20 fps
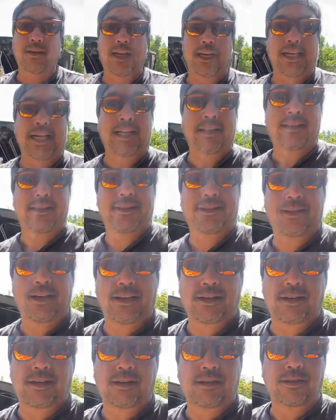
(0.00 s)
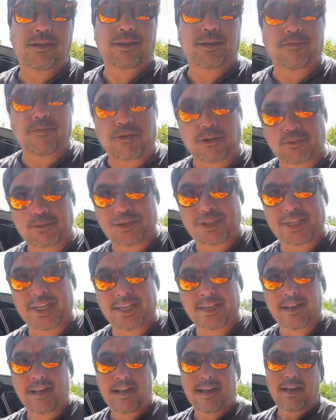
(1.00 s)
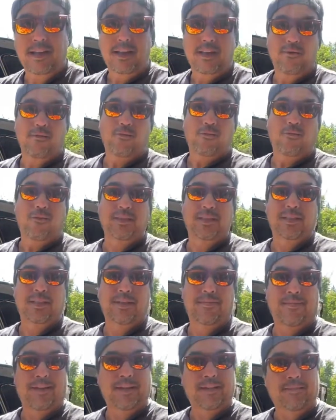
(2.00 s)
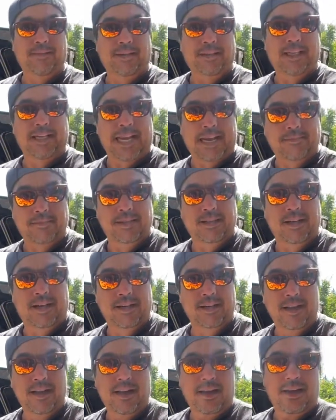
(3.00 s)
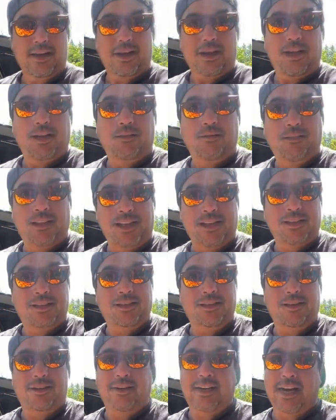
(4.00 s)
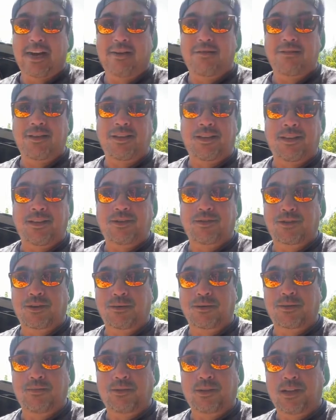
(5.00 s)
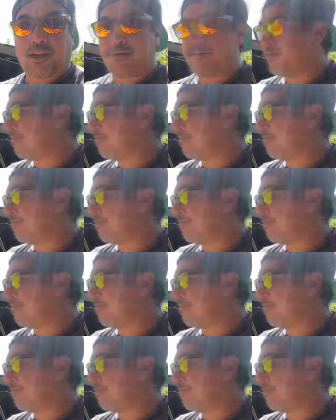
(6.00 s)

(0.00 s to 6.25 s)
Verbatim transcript: Looking at the Stinger smoke machine, which is available on Amazon. Links are down in the description below.